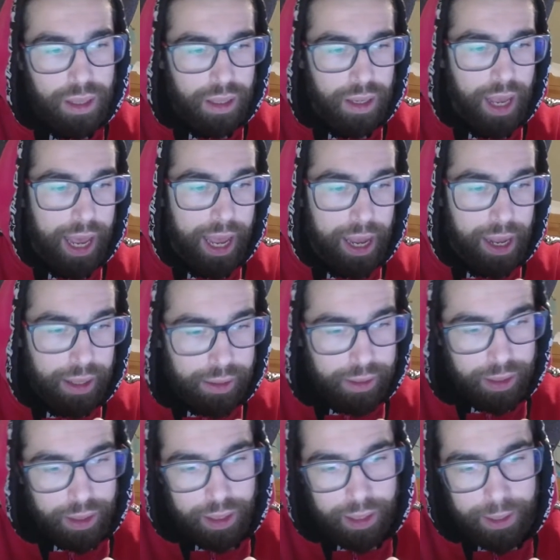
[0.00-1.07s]

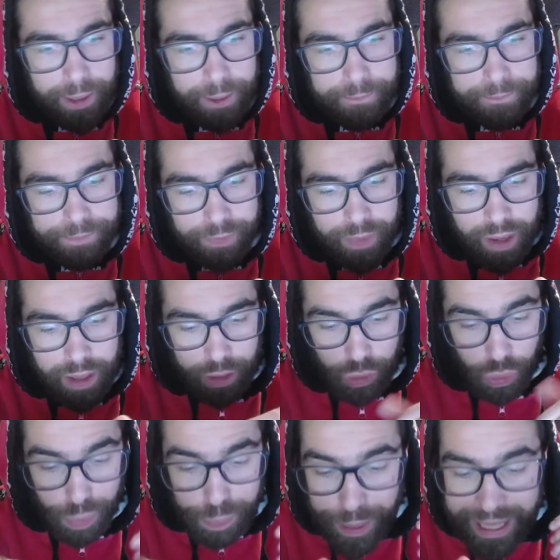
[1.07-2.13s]
And um,
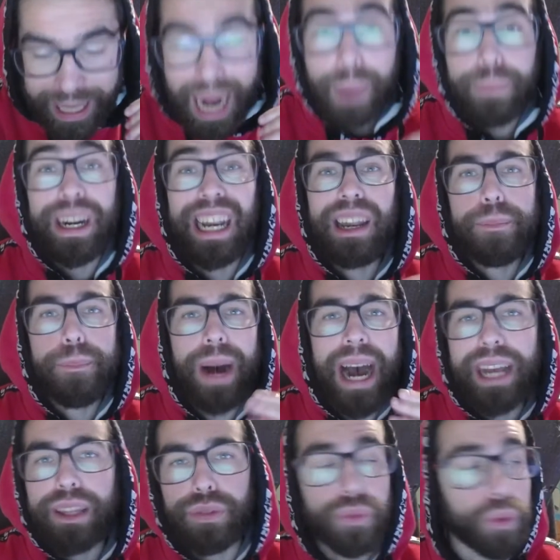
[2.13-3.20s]
you will become really
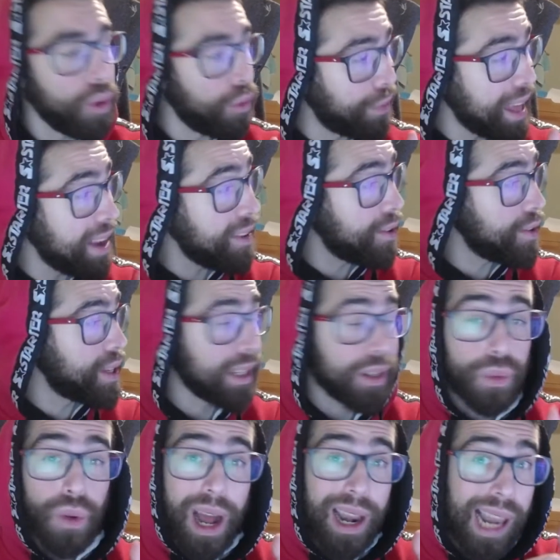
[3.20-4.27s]
mindful of the energy
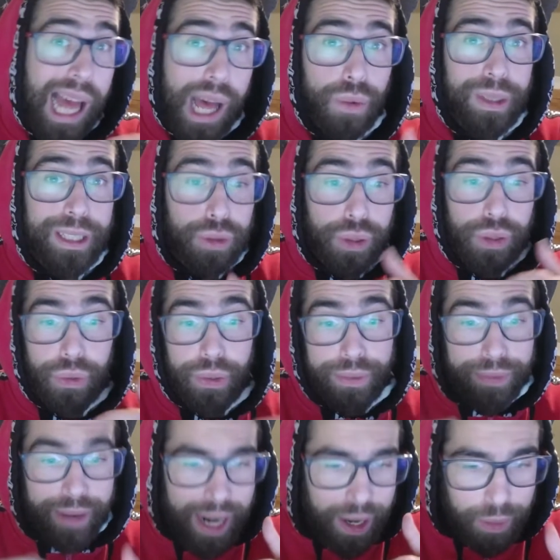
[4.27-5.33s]
you allow into your
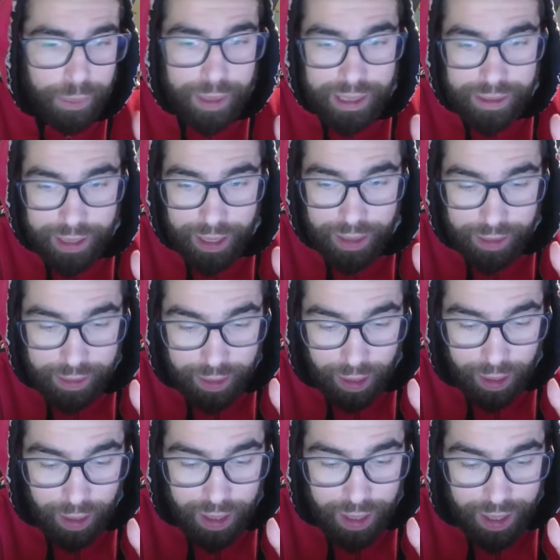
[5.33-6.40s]
environment, and
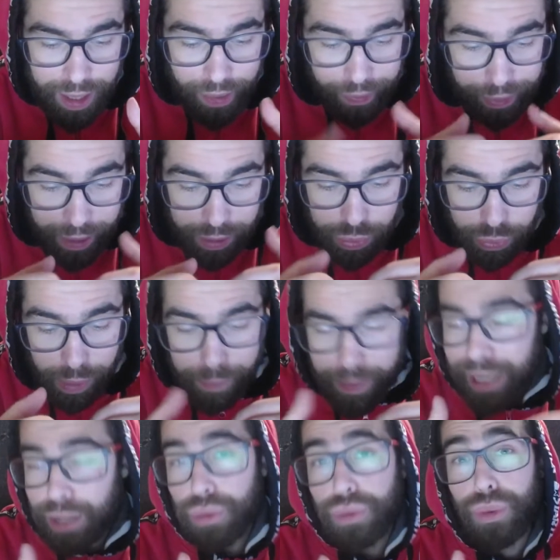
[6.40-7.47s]
uh, this will
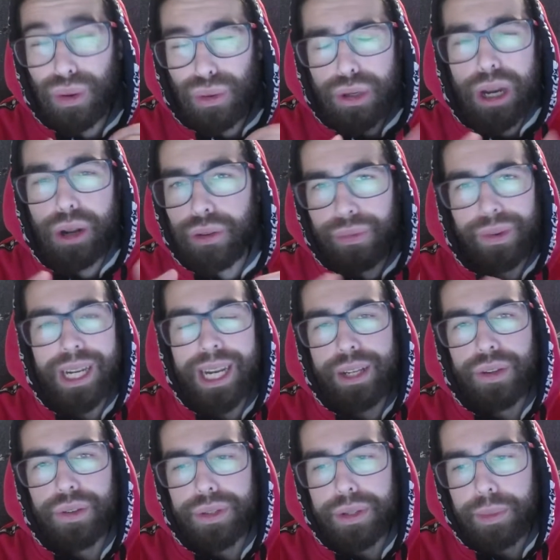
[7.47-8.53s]
make you to lose a lot of
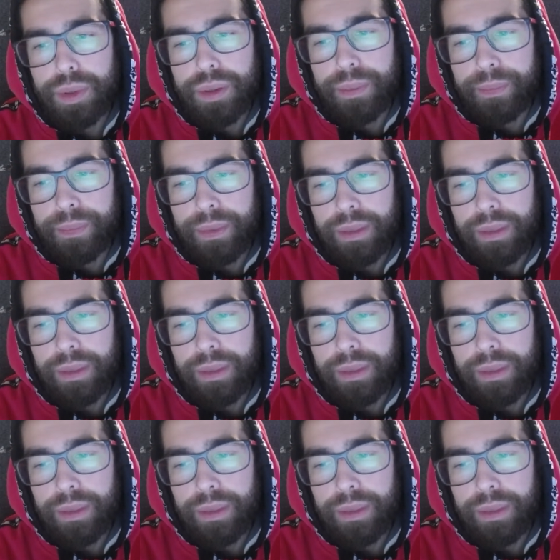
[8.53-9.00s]
relationships.